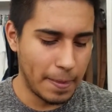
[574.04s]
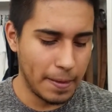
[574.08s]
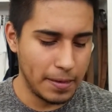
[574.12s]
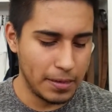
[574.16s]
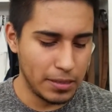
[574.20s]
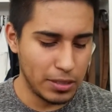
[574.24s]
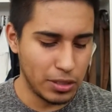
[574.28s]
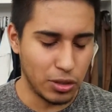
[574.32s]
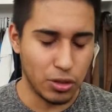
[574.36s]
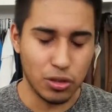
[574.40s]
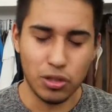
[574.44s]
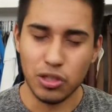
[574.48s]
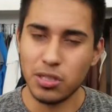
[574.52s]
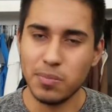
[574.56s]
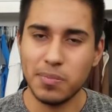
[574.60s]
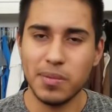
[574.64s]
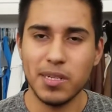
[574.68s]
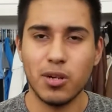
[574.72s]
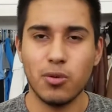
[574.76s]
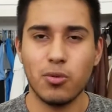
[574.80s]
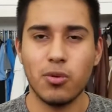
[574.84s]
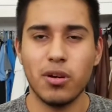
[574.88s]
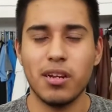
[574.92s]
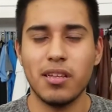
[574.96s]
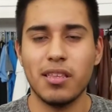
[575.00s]
So just be
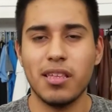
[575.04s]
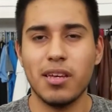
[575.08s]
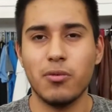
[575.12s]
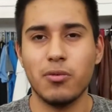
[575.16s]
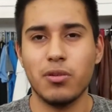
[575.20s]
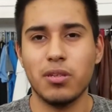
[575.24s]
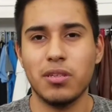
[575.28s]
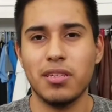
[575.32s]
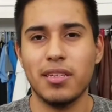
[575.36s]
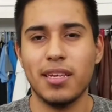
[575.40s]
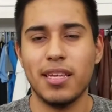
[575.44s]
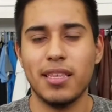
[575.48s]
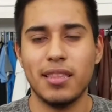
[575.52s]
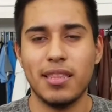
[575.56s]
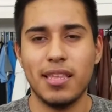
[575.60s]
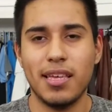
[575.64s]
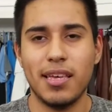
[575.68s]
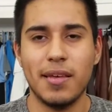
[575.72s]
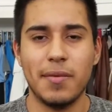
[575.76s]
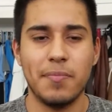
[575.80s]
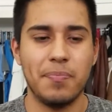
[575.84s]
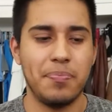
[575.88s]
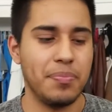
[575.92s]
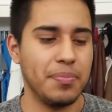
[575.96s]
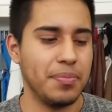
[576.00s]
aware of that when you
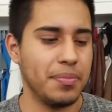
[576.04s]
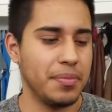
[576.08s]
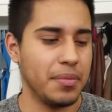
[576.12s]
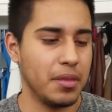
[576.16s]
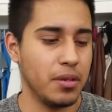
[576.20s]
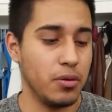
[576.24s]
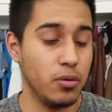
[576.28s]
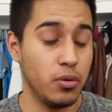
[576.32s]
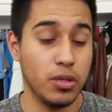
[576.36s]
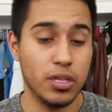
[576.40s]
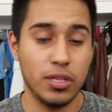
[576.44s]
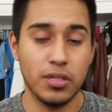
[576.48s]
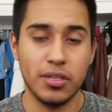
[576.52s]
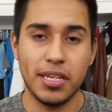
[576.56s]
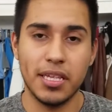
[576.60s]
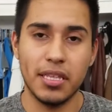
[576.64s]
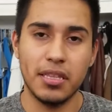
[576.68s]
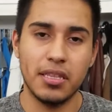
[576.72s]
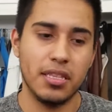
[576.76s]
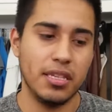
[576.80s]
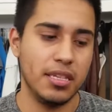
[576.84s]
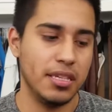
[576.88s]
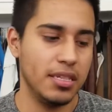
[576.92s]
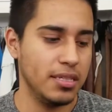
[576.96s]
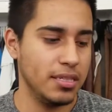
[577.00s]
get
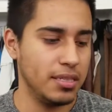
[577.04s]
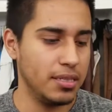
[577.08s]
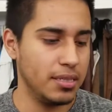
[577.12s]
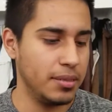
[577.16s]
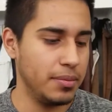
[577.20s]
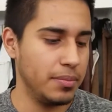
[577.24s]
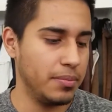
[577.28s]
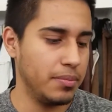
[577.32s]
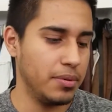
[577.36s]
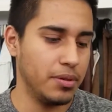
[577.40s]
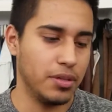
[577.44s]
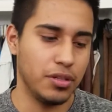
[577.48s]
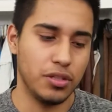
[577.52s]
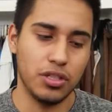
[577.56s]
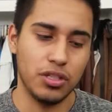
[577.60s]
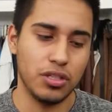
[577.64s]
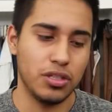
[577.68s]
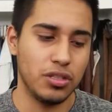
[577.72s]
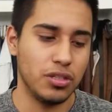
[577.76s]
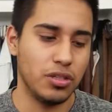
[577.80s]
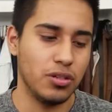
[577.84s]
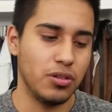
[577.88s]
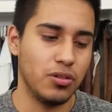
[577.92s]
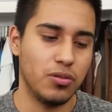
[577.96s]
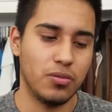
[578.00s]
these. But just
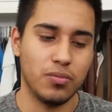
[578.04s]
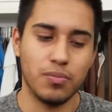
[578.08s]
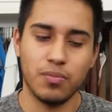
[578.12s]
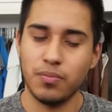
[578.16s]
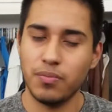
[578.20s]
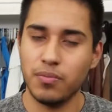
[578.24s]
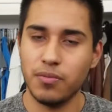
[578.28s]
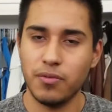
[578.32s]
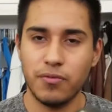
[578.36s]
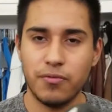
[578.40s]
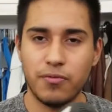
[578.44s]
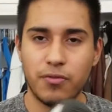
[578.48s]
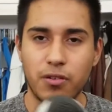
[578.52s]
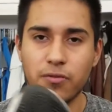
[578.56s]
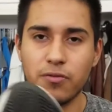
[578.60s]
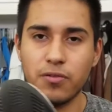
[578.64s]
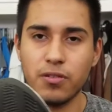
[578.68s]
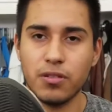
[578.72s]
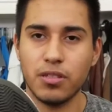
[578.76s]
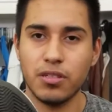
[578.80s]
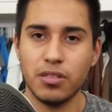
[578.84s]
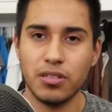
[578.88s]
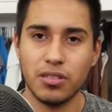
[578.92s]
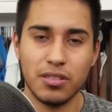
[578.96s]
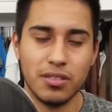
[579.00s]
know, forefoot
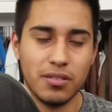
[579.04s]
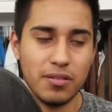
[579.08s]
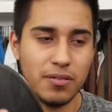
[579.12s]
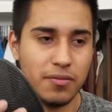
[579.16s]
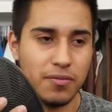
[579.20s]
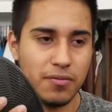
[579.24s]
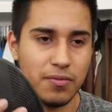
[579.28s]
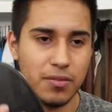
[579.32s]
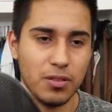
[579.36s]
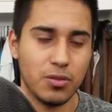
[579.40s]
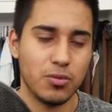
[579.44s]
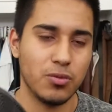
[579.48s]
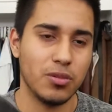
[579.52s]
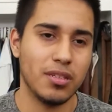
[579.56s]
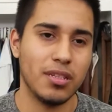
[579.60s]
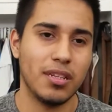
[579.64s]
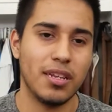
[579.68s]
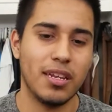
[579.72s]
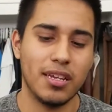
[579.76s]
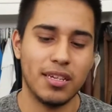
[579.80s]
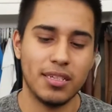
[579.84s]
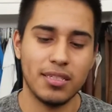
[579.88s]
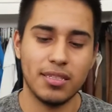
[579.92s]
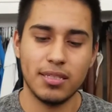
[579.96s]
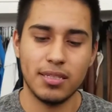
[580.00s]
cushion feels really
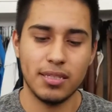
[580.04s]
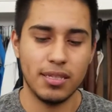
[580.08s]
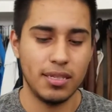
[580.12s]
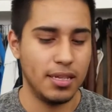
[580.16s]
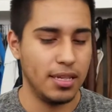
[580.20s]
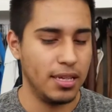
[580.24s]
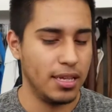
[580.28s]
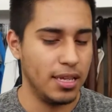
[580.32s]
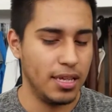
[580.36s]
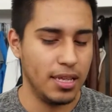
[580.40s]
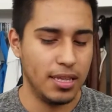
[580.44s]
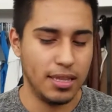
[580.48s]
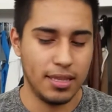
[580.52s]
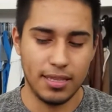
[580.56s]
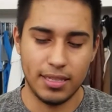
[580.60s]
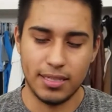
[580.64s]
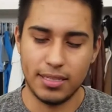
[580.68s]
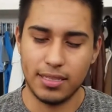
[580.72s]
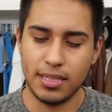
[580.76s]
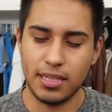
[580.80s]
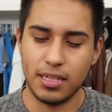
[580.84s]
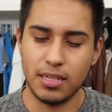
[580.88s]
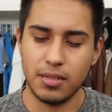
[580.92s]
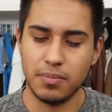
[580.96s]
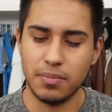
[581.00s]
nice. This
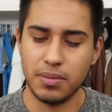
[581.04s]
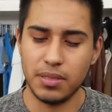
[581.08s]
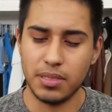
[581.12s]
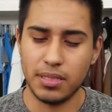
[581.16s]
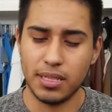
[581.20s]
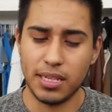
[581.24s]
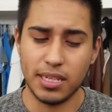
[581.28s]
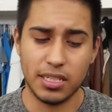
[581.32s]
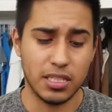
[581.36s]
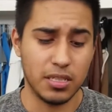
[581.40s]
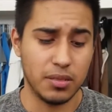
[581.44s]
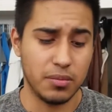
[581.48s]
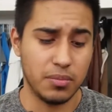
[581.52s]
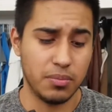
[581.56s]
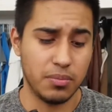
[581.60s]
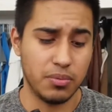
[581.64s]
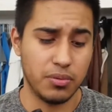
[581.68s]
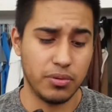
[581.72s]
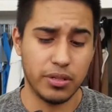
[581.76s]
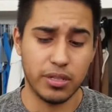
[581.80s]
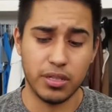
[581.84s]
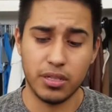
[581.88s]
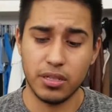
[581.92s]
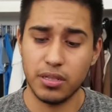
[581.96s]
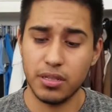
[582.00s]
setup is actually
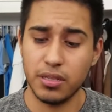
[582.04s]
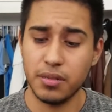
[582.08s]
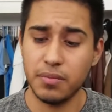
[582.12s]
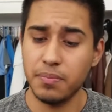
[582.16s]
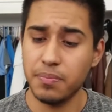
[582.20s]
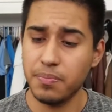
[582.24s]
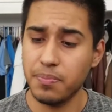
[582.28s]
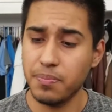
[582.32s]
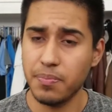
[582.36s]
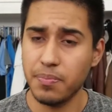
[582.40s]
pretty good.